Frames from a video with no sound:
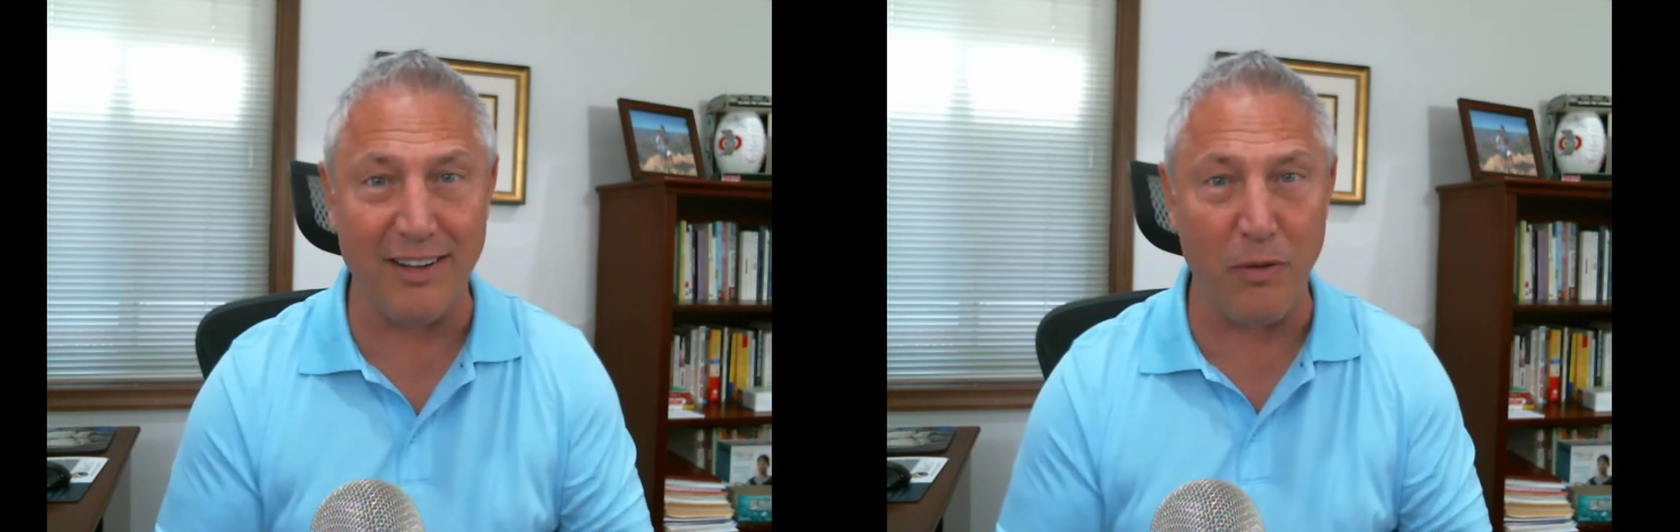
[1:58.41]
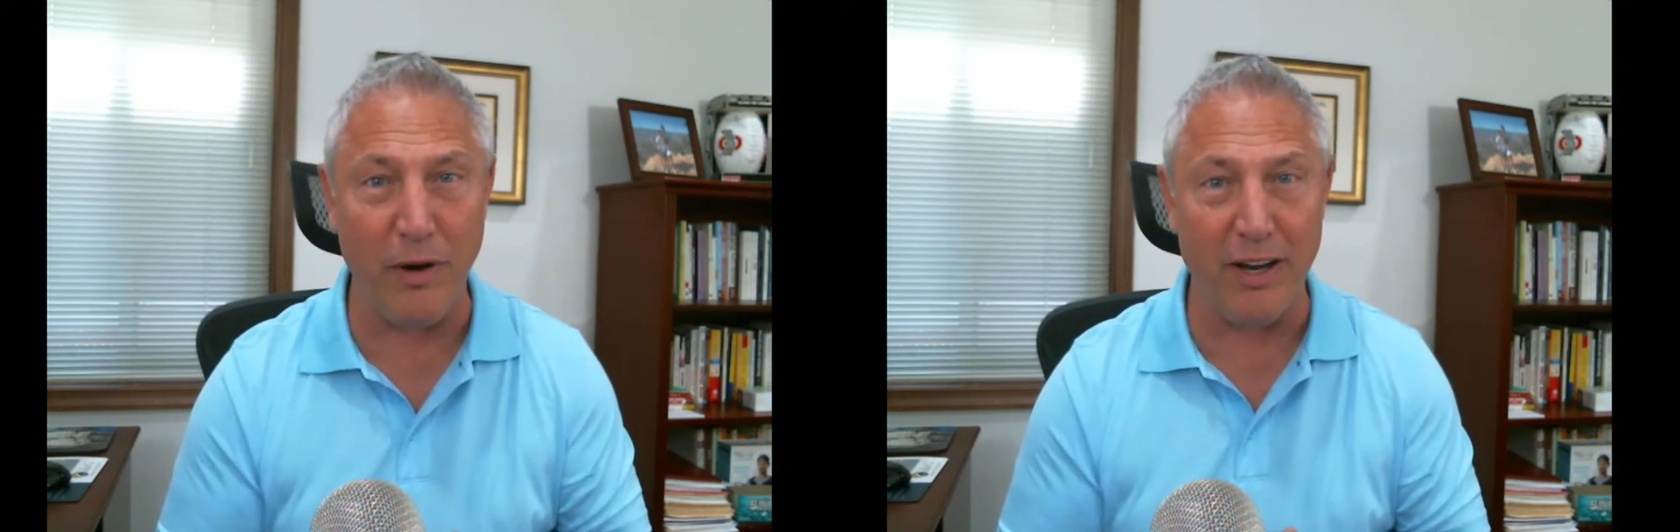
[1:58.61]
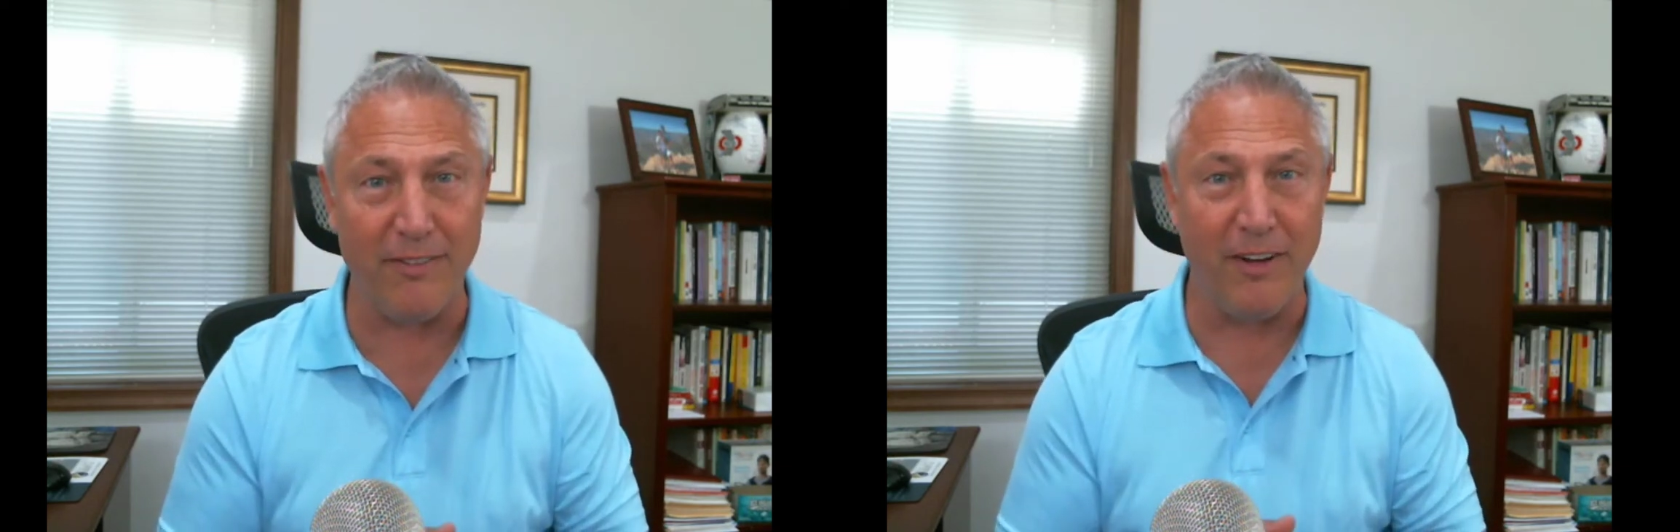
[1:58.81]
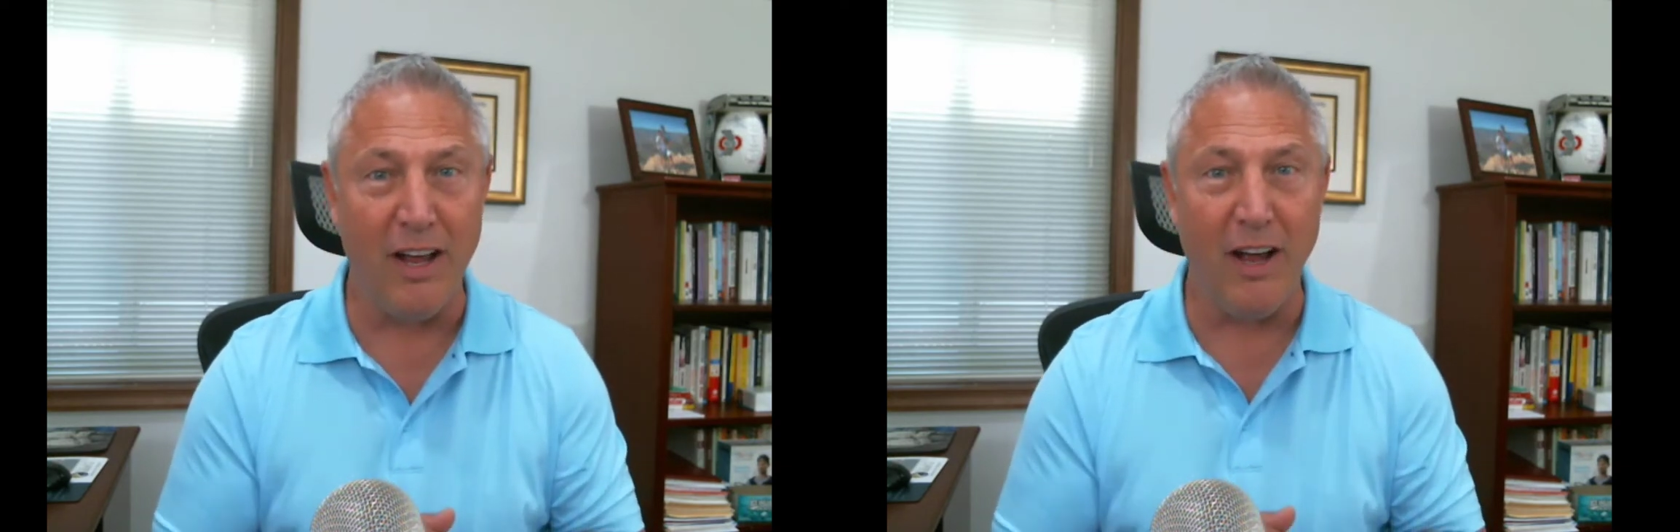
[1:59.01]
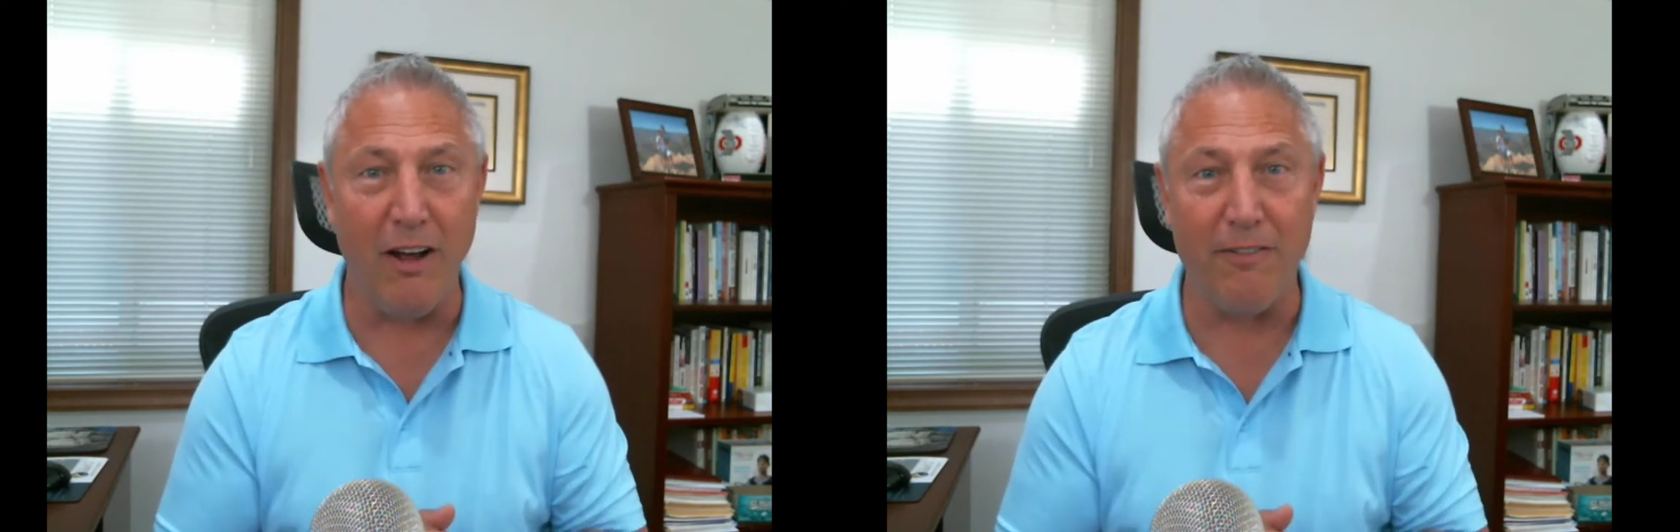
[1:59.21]
in the way
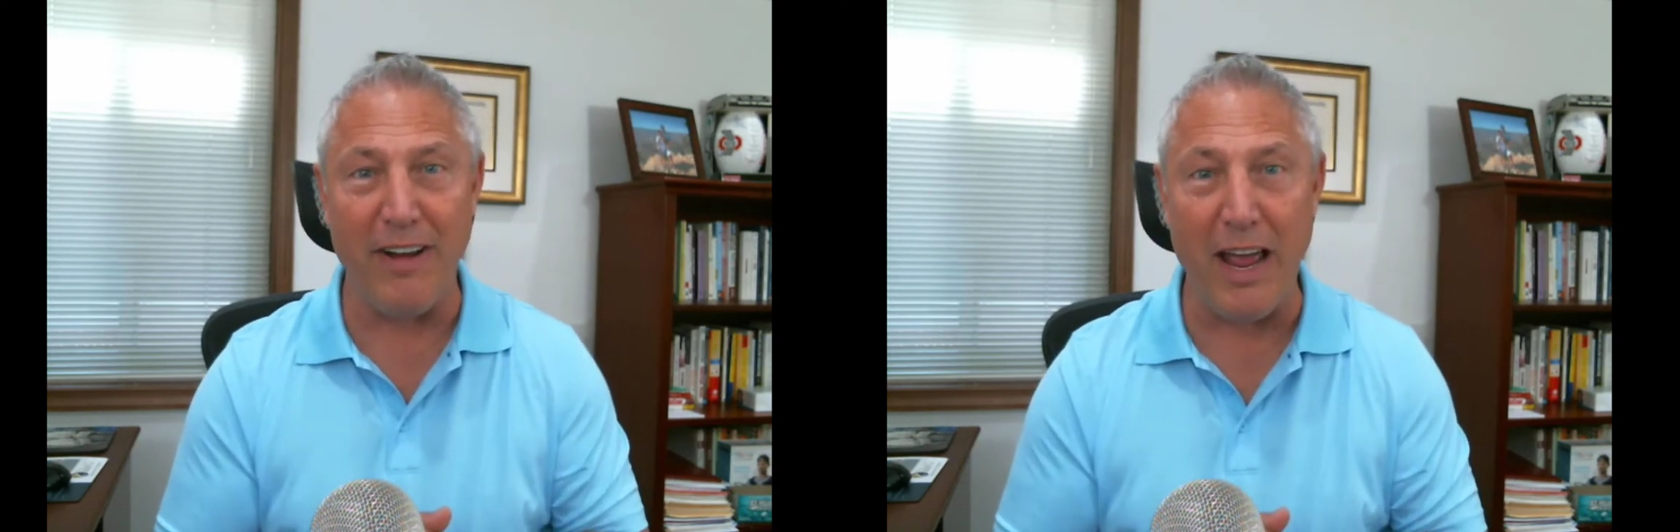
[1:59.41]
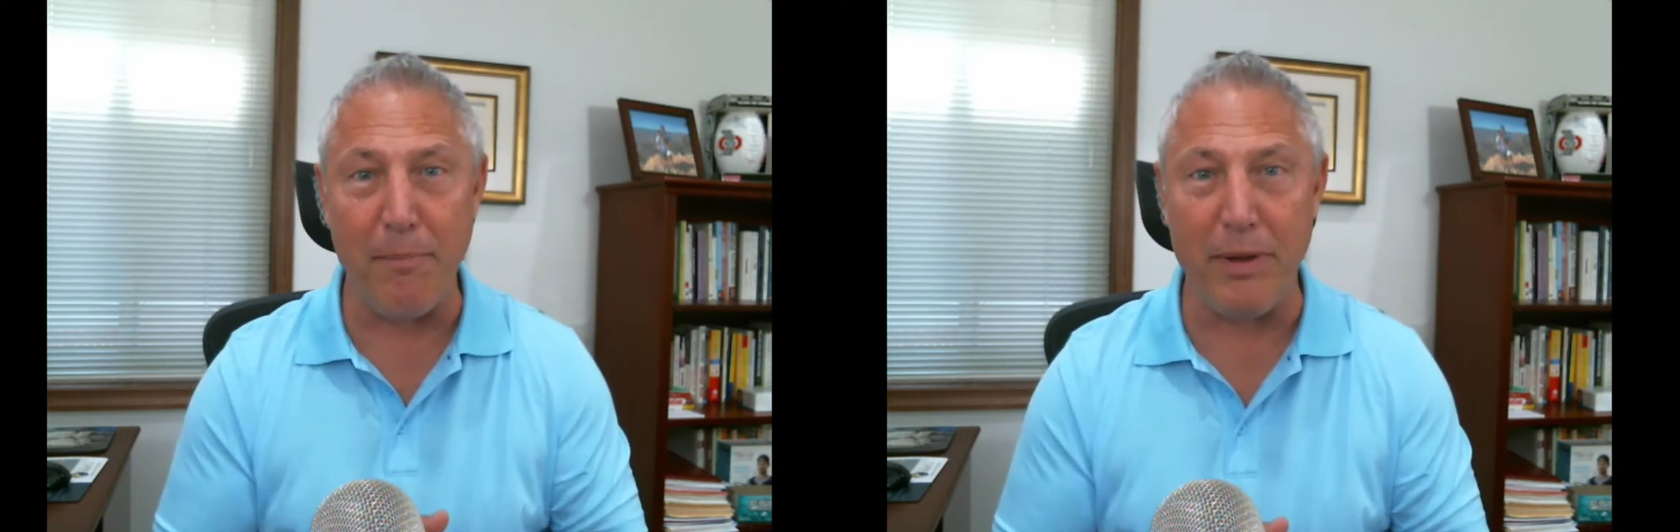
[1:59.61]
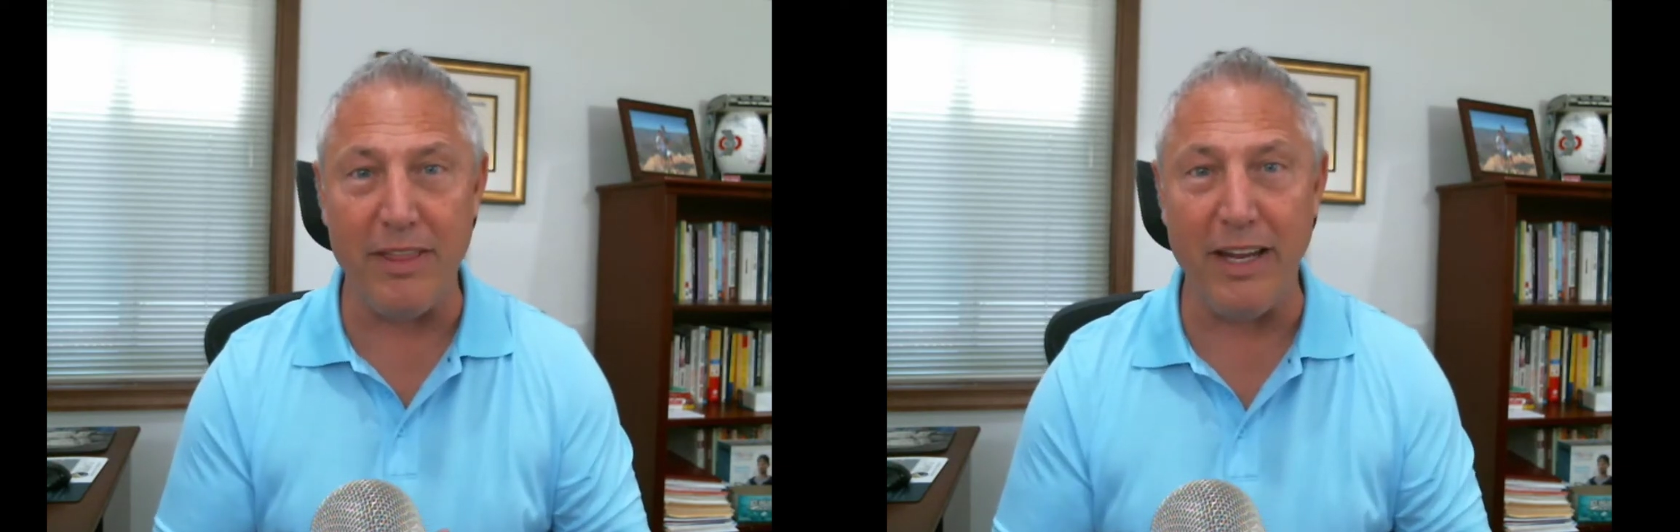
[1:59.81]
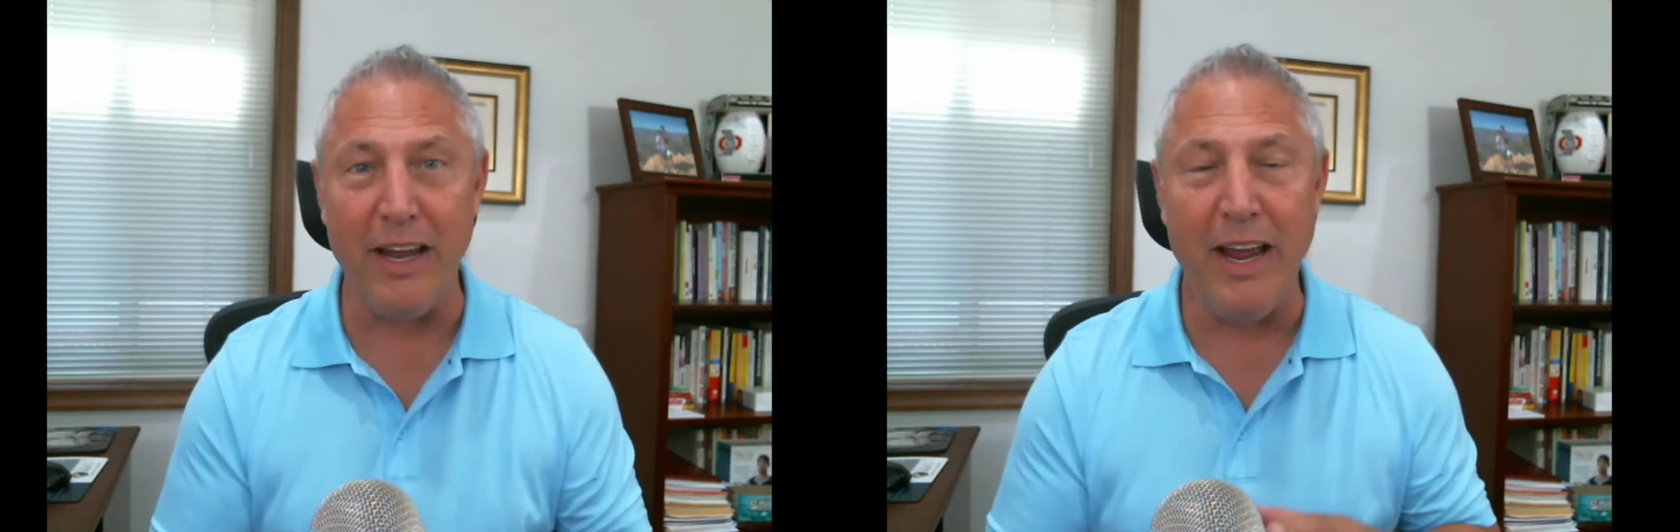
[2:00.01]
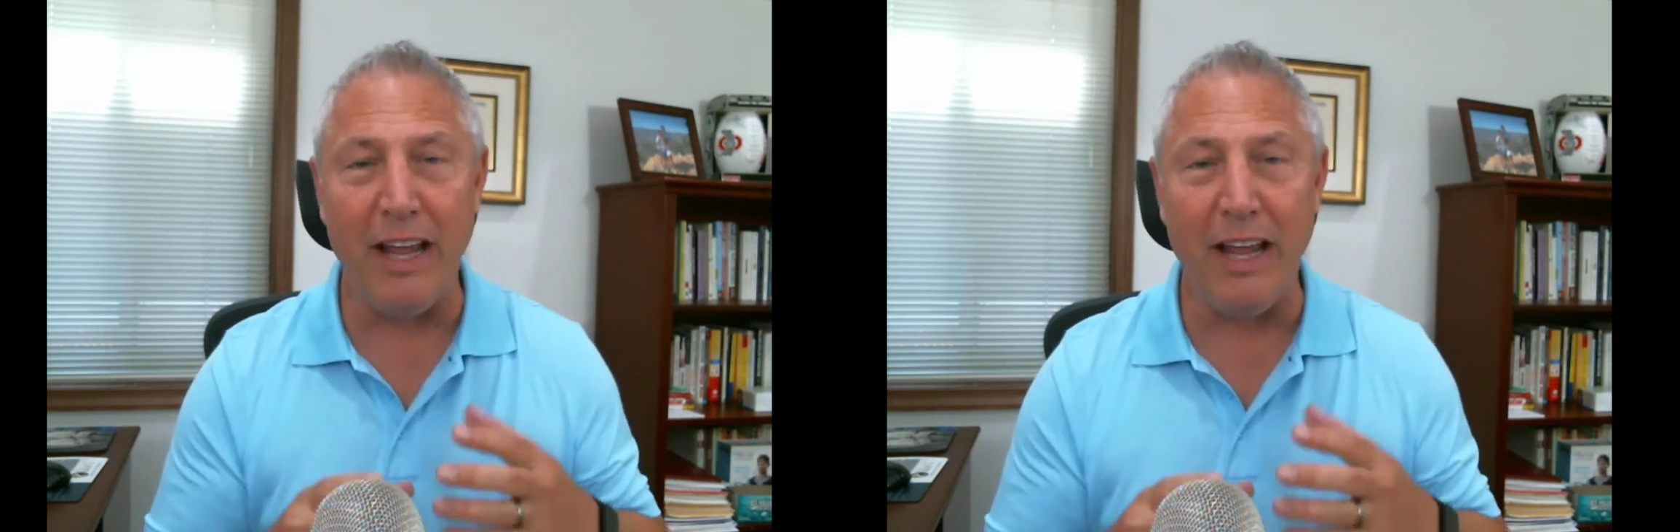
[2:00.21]
of empathy.